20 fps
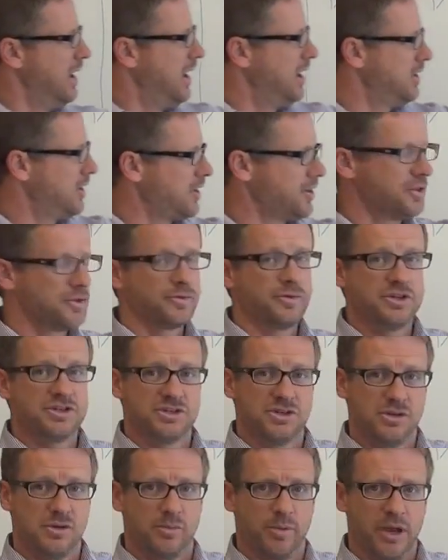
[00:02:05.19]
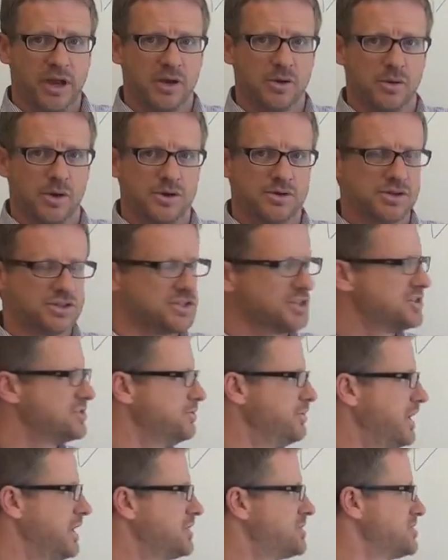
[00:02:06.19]
A lot of the reason you apply quotas is
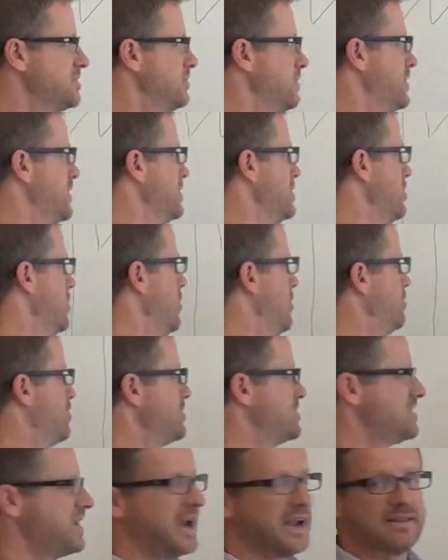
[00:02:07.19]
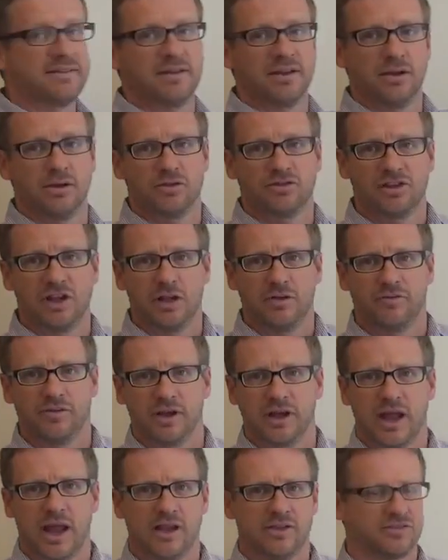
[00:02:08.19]
to make sure that you're protecting yourself
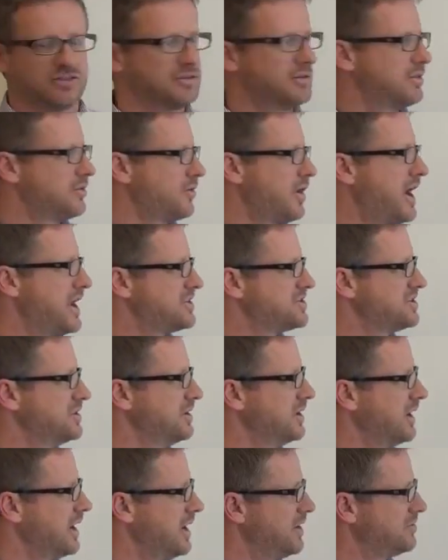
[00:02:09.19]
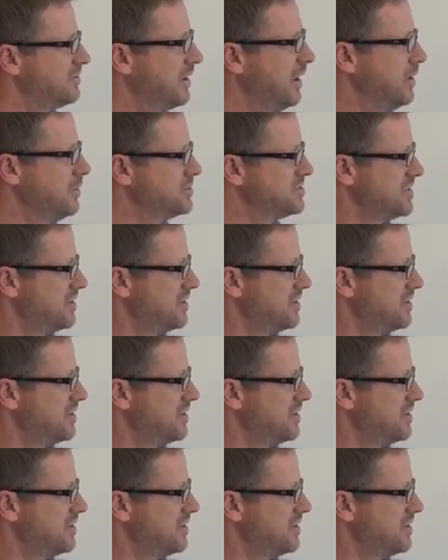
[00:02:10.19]
against threats and against load.